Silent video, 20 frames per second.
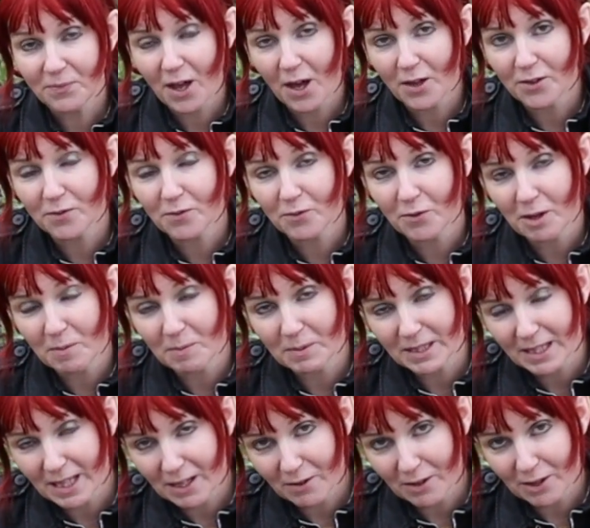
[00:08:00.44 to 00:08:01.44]
other free
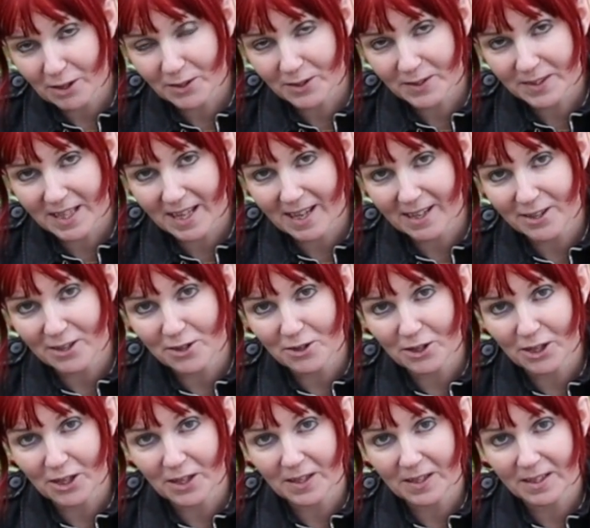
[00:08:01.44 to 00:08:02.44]
materials that you
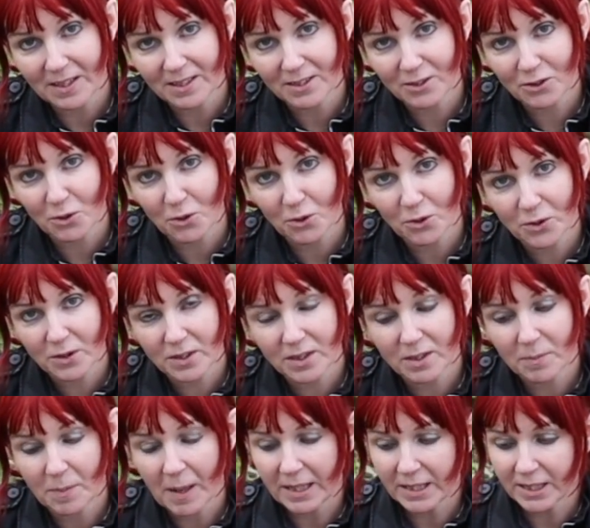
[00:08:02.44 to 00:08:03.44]
can source
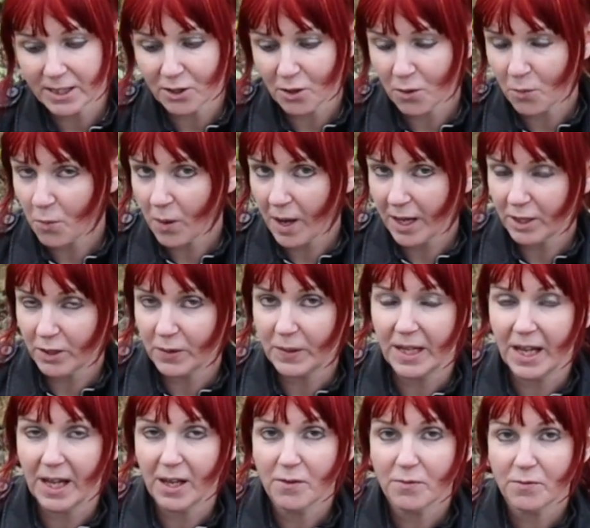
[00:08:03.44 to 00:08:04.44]
depending on where you
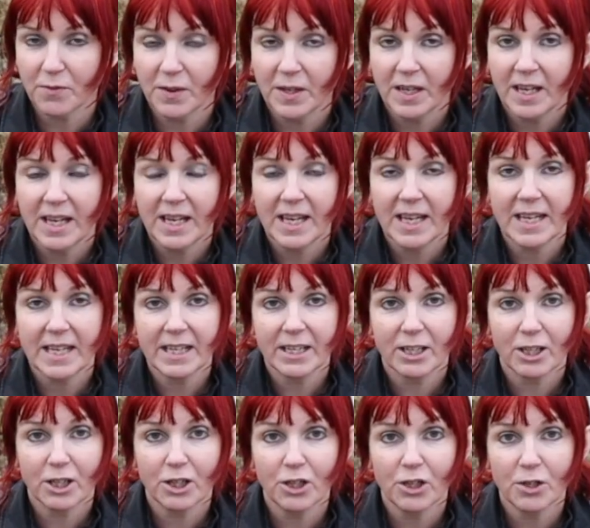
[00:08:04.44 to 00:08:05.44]
live
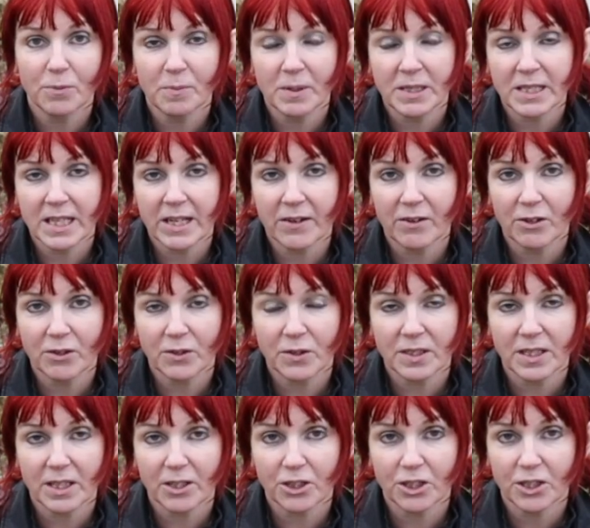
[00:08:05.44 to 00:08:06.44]
include materials
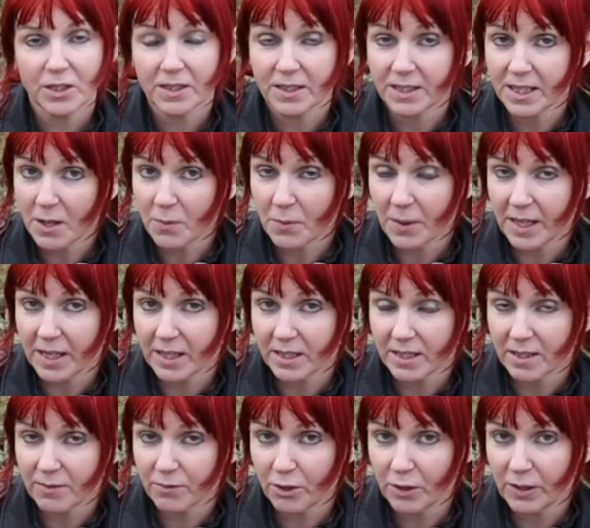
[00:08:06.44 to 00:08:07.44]
such as seaweed.
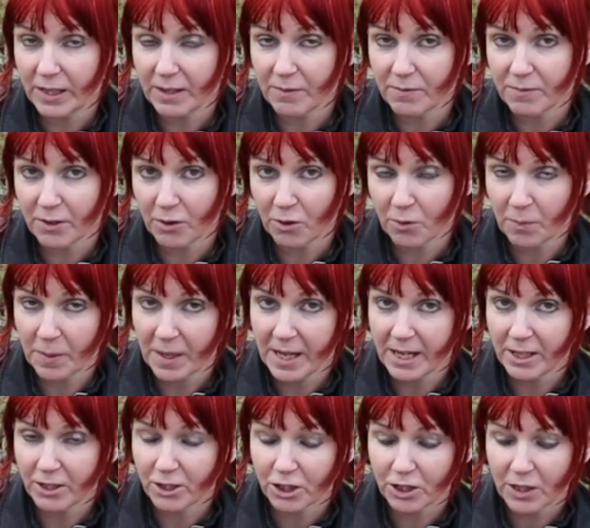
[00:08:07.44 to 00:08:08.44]
If you live near a
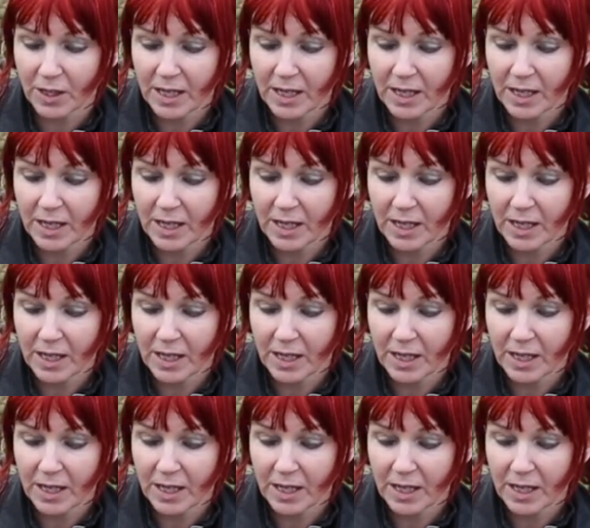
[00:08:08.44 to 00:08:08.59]
beach,